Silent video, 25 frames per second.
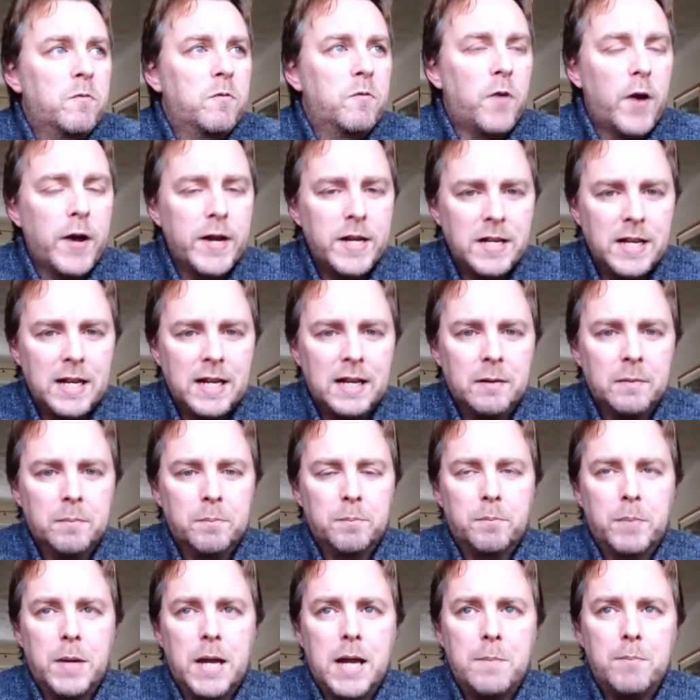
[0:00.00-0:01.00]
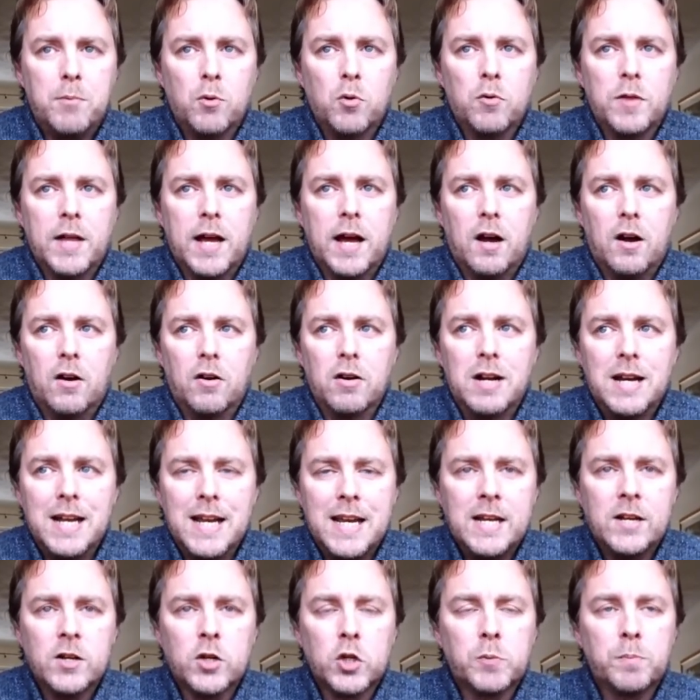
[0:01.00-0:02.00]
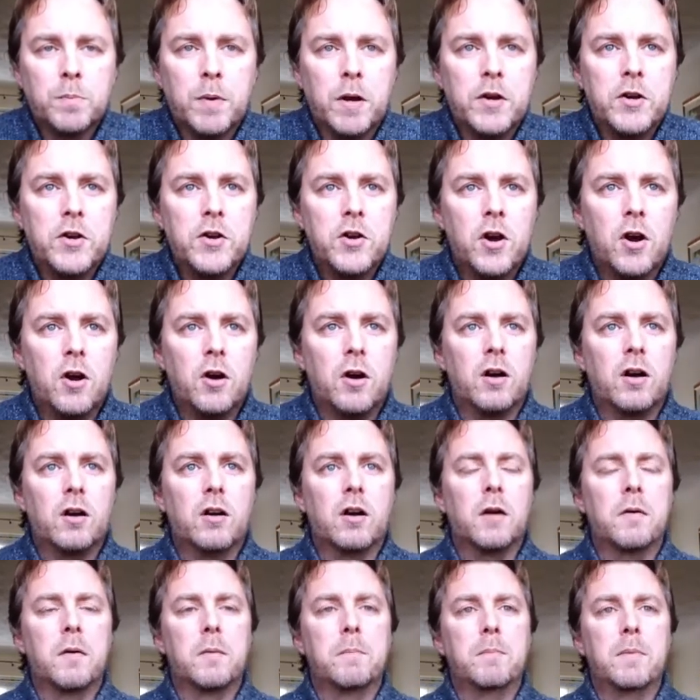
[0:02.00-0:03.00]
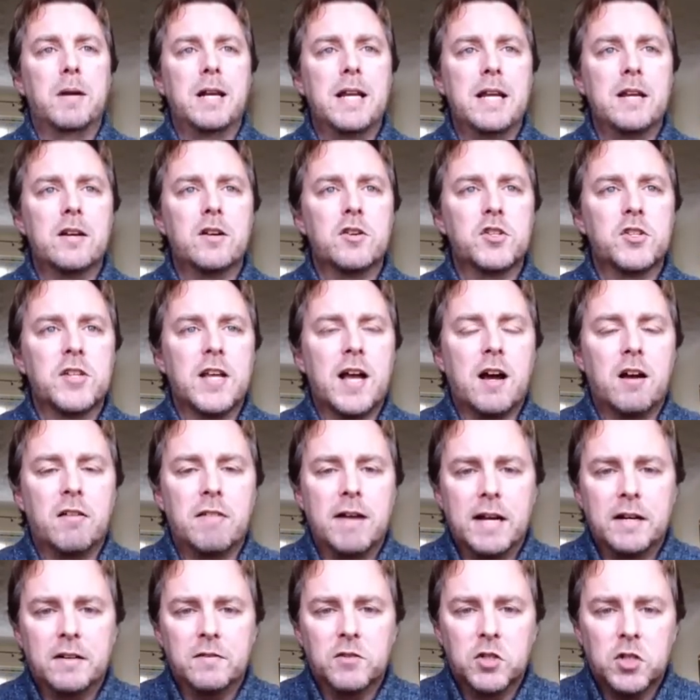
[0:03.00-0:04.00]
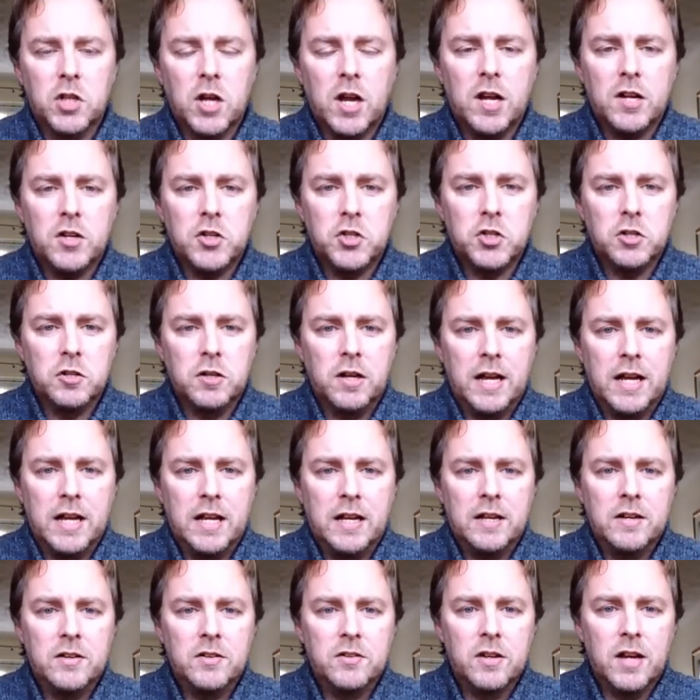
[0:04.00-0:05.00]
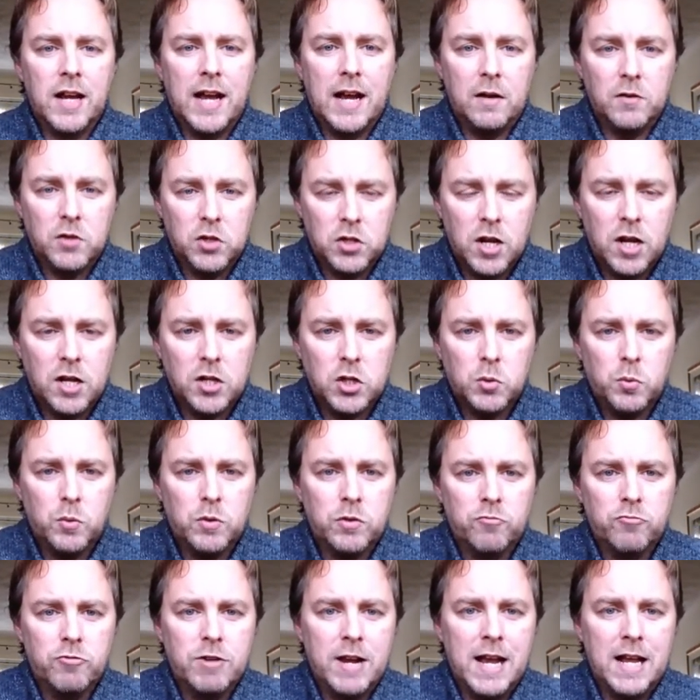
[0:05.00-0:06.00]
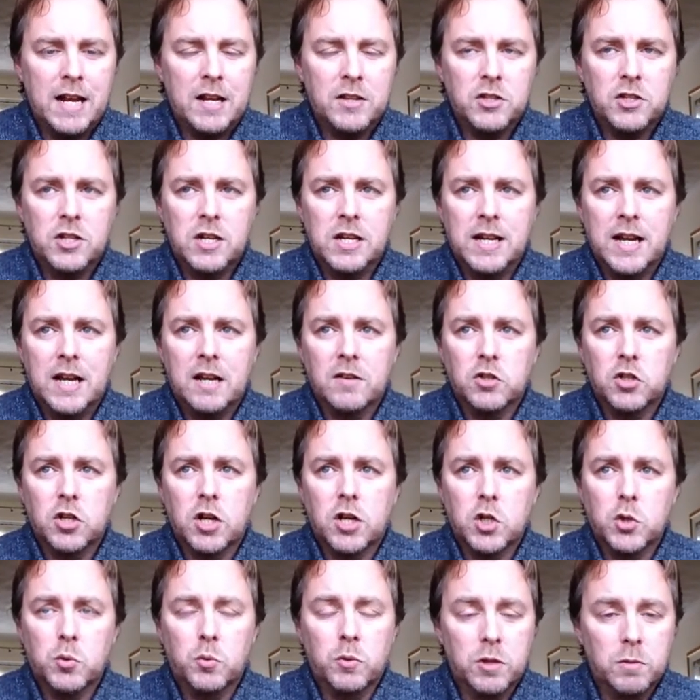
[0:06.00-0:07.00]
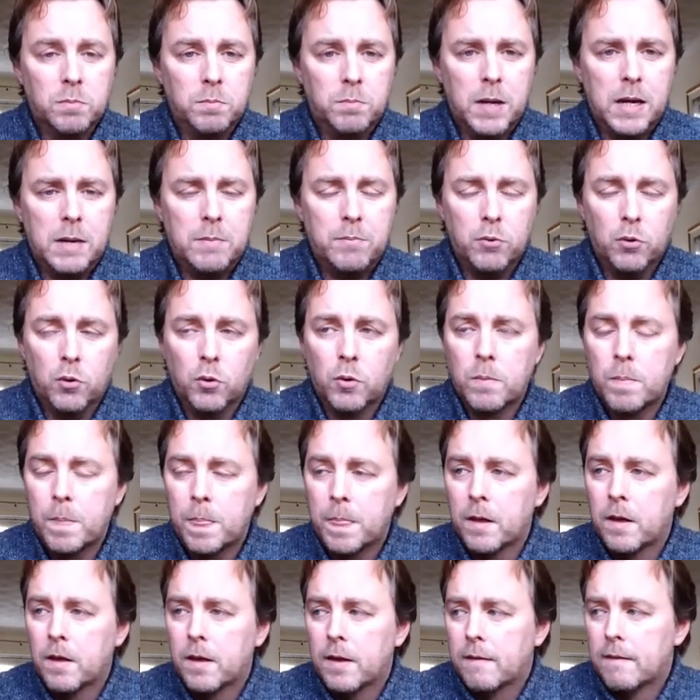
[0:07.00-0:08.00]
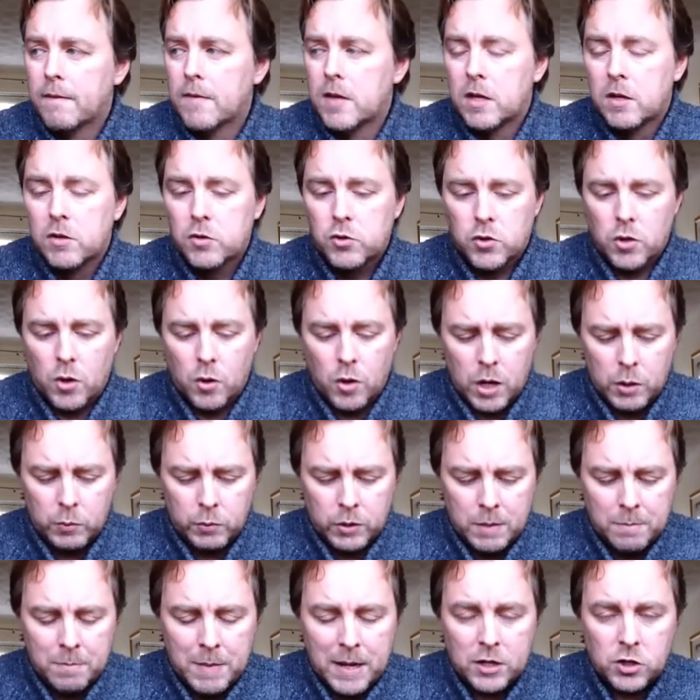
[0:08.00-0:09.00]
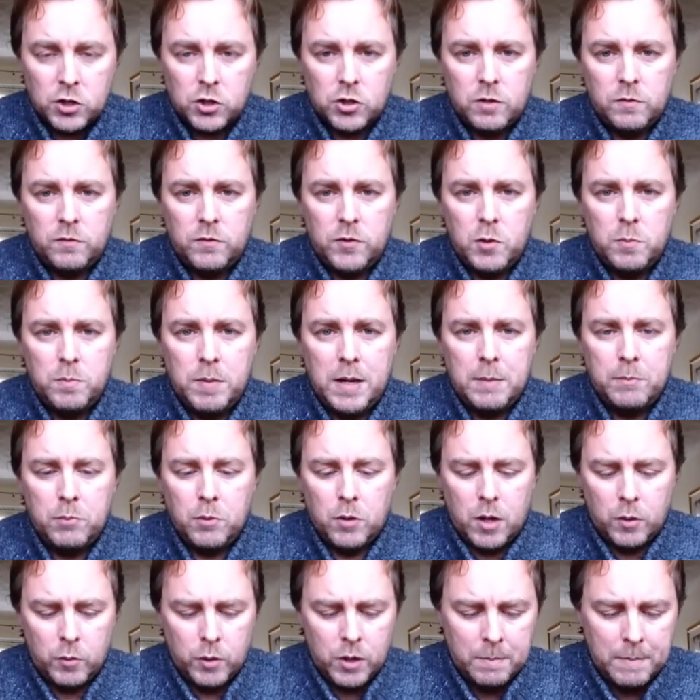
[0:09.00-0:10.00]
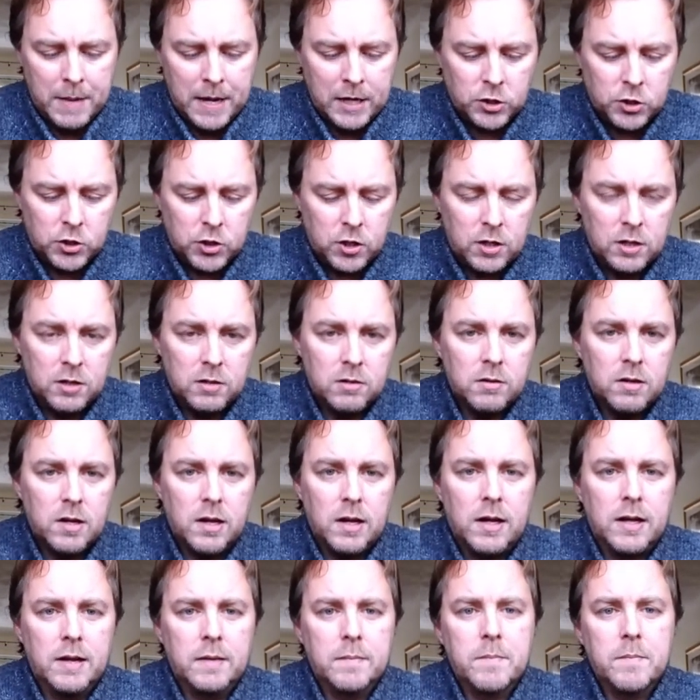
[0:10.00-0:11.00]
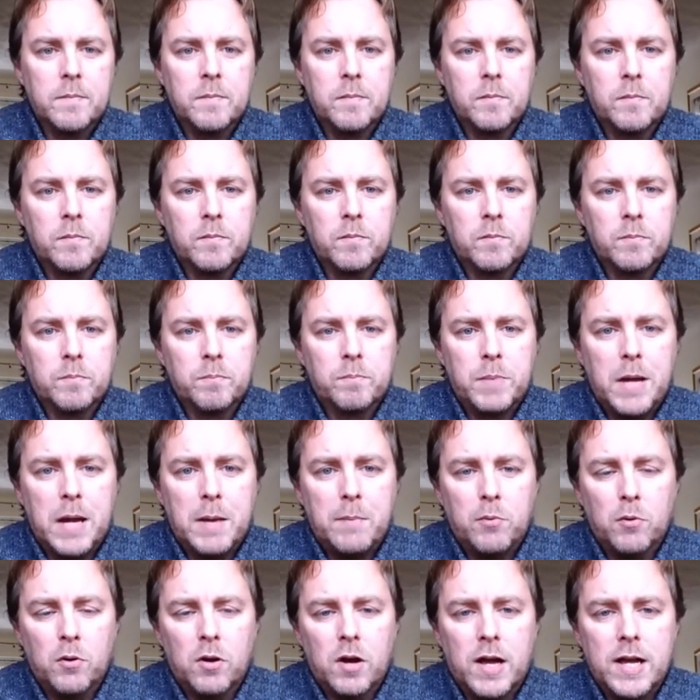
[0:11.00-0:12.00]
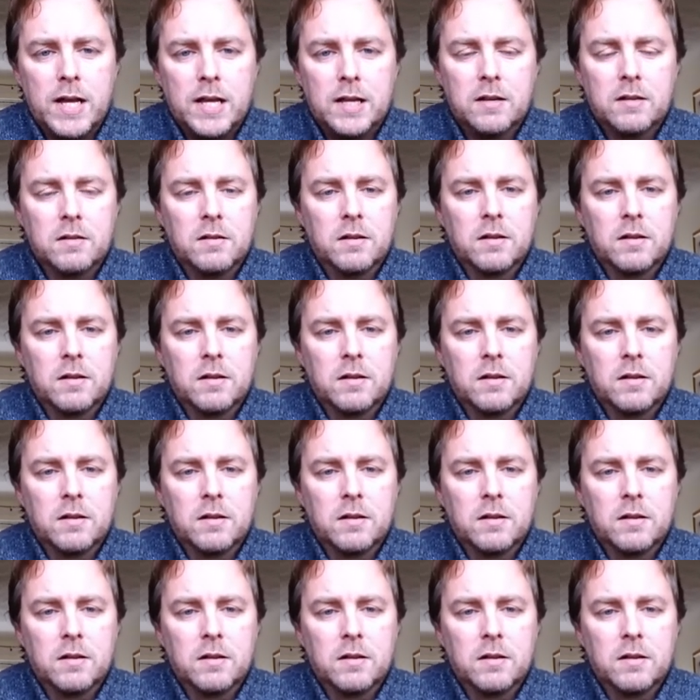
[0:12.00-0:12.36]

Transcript: finding people that are leaders, but not leaders that are out of touch and out of touch with reality and out of touch with the people. So I want to mention a few people. I want to mention people like